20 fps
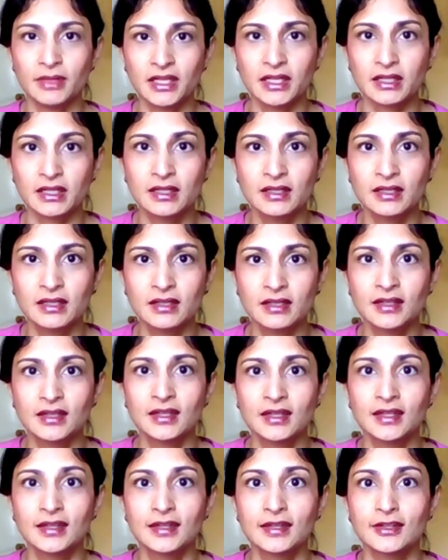pandemic,
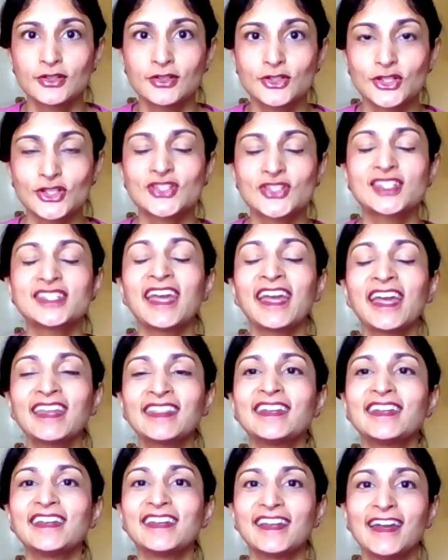
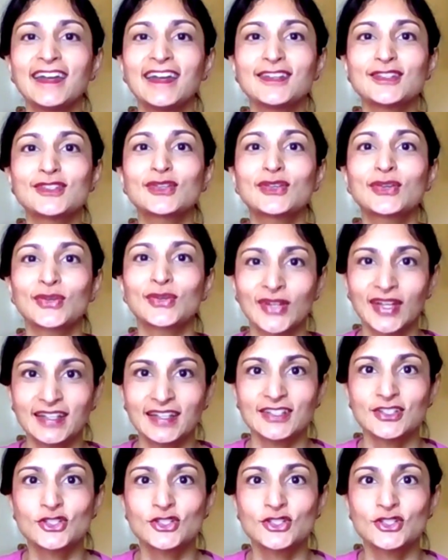to say that it has